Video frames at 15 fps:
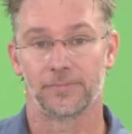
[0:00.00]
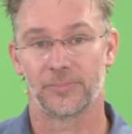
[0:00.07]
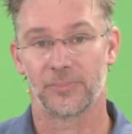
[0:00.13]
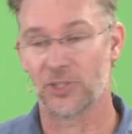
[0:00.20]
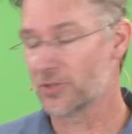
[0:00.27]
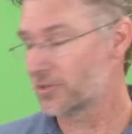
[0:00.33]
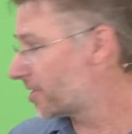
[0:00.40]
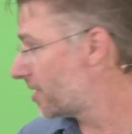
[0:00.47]

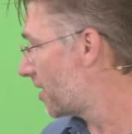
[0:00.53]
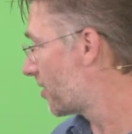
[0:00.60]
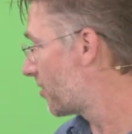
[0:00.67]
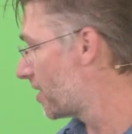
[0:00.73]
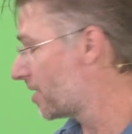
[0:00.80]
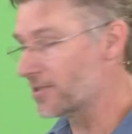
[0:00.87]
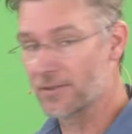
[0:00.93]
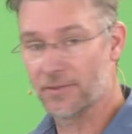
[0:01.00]
you see a
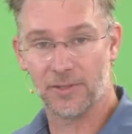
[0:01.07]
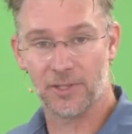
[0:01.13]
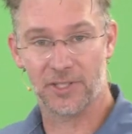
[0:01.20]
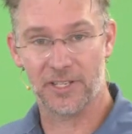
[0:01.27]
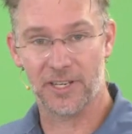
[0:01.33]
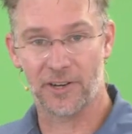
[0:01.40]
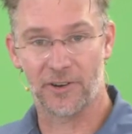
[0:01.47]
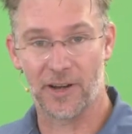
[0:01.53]

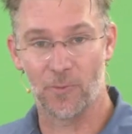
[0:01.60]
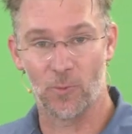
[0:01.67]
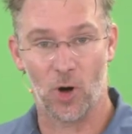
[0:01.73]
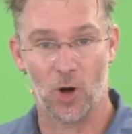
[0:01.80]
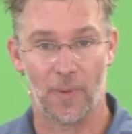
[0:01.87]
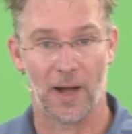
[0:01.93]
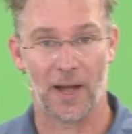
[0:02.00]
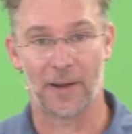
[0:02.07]
green
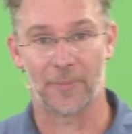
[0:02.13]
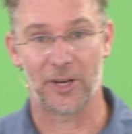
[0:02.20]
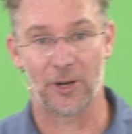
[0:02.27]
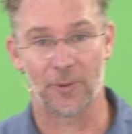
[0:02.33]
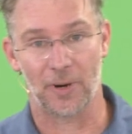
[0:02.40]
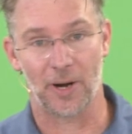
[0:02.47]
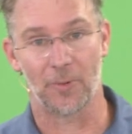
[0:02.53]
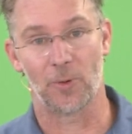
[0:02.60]
wall behind me.
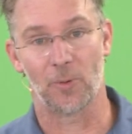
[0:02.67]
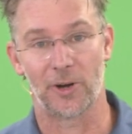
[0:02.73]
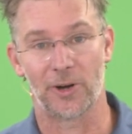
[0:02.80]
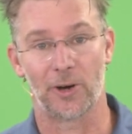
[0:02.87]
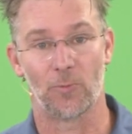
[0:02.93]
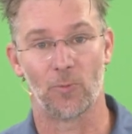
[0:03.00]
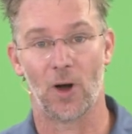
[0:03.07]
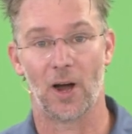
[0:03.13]
You're probably
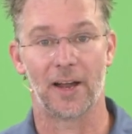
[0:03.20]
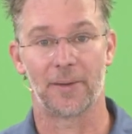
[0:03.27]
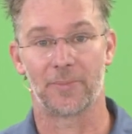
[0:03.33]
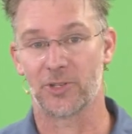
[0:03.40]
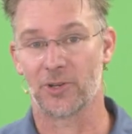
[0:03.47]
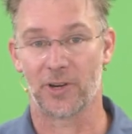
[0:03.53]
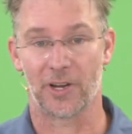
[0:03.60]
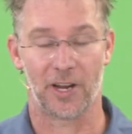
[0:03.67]
wondering why I'm
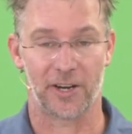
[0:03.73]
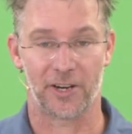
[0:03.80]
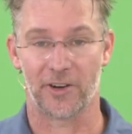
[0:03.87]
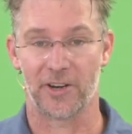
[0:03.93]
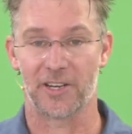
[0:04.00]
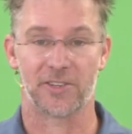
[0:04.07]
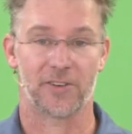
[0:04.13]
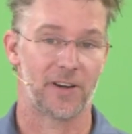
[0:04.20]
shooting on a
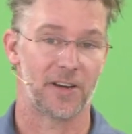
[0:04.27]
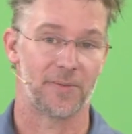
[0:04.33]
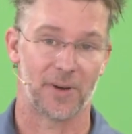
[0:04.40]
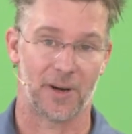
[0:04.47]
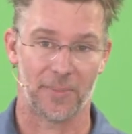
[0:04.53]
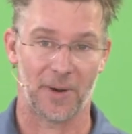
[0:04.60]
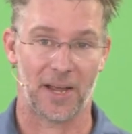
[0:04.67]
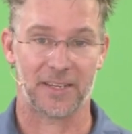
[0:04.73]
green screen,
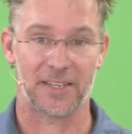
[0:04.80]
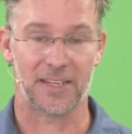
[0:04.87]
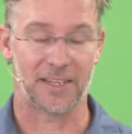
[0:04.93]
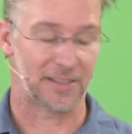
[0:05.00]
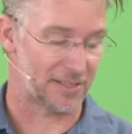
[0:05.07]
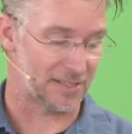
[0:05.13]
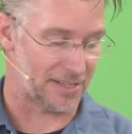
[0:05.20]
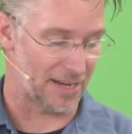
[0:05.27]
but I'm not
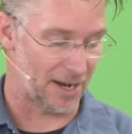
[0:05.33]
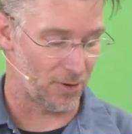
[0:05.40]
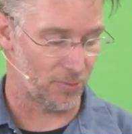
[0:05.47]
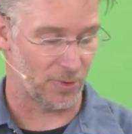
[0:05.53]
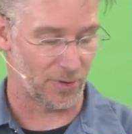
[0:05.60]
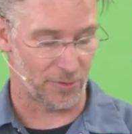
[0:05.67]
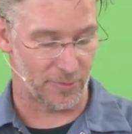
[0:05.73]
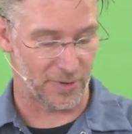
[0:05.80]
keying this out.
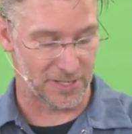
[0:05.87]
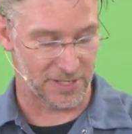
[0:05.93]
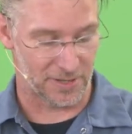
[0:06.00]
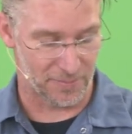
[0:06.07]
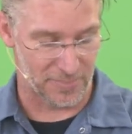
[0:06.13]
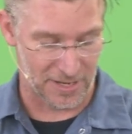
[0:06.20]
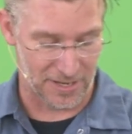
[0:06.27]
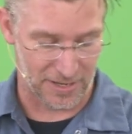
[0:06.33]
Well, the
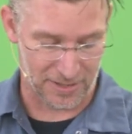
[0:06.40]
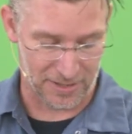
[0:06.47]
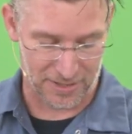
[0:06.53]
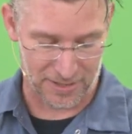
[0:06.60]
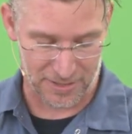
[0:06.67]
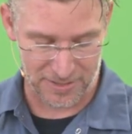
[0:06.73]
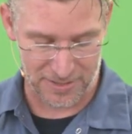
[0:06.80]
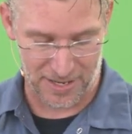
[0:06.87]
reason being
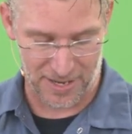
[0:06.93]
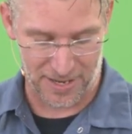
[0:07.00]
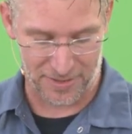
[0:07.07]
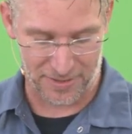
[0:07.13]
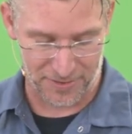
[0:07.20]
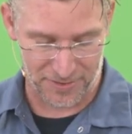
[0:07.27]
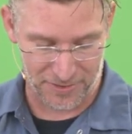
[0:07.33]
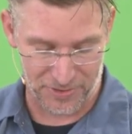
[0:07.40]
is that
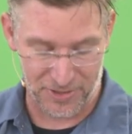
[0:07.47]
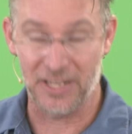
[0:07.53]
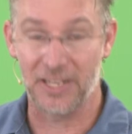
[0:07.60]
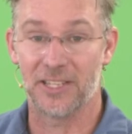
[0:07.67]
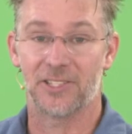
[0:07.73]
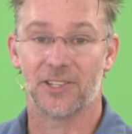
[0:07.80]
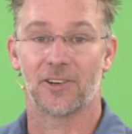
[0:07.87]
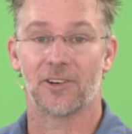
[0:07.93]

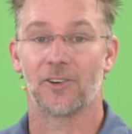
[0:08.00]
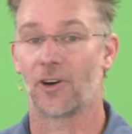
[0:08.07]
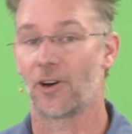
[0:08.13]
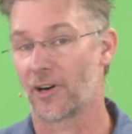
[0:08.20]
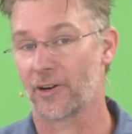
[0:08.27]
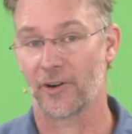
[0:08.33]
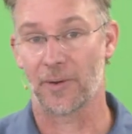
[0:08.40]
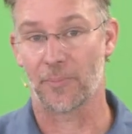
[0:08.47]
these
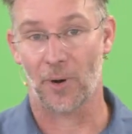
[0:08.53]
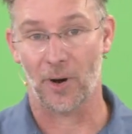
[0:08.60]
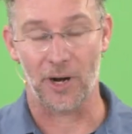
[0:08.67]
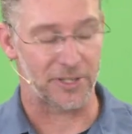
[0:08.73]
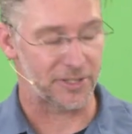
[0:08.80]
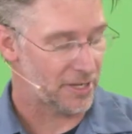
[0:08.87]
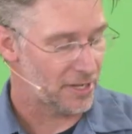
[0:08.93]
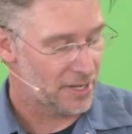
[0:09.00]
are a green
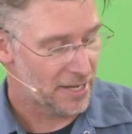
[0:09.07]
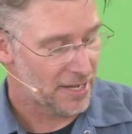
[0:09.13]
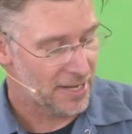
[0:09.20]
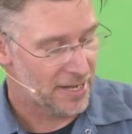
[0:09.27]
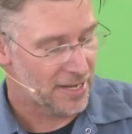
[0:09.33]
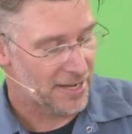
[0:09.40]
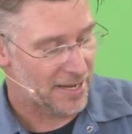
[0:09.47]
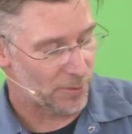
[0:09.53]
part.
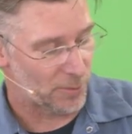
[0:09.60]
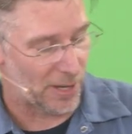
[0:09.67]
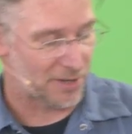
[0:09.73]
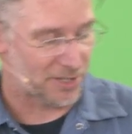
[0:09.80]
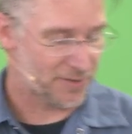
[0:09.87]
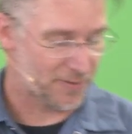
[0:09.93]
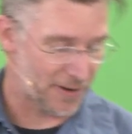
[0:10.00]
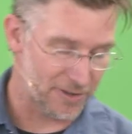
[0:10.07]
And while
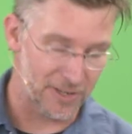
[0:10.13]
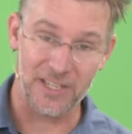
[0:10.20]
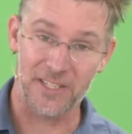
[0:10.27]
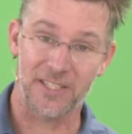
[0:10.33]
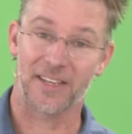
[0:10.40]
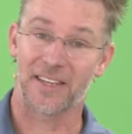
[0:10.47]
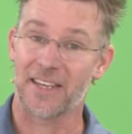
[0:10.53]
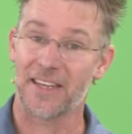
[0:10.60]
it's fairly
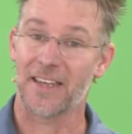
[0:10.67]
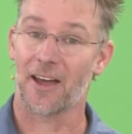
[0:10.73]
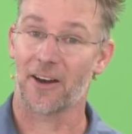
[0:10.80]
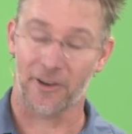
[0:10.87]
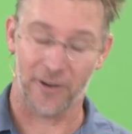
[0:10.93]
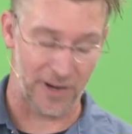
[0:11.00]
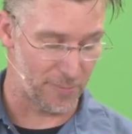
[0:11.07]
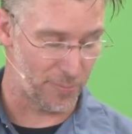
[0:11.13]
easy to key out
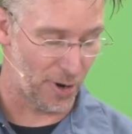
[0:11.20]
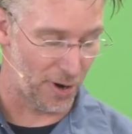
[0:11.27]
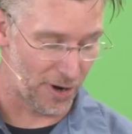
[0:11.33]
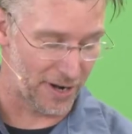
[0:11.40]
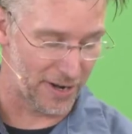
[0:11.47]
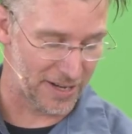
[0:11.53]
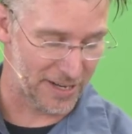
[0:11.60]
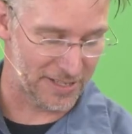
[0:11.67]
a green
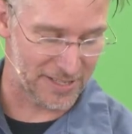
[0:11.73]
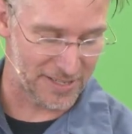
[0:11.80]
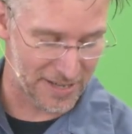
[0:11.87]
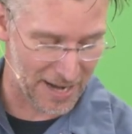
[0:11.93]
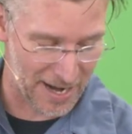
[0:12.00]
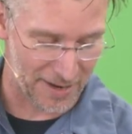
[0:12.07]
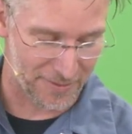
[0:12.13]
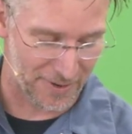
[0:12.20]
part, it's
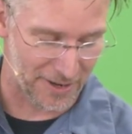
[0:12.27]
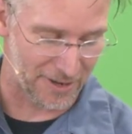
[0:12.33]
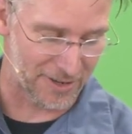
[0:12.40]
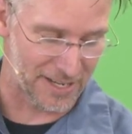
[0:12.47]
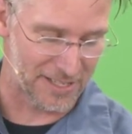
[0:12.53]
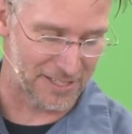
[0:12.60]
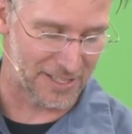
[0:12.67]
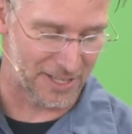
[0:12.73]
not
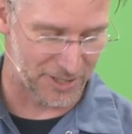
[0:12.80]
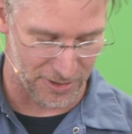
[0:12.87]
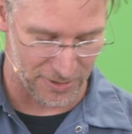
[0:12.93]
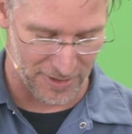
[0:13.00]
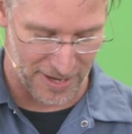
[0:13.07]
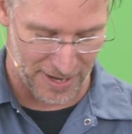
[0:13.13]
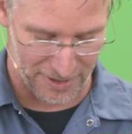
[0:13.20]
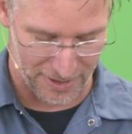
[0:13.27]
fairly easy to do
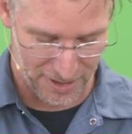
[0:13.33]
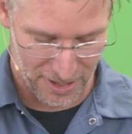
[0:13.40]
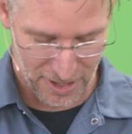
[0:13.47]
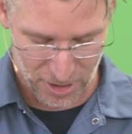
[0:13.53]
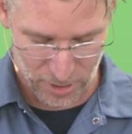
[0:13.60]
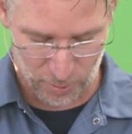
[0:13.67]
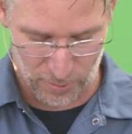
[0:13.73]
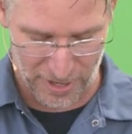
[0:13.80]
that
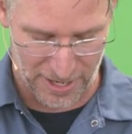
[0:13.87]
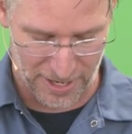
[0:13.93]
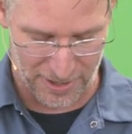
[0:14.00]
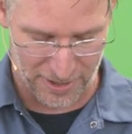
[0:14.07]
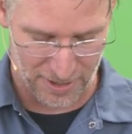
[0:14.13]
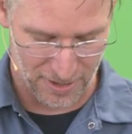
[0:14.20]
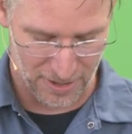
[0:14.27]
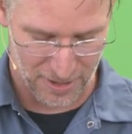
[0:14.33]
when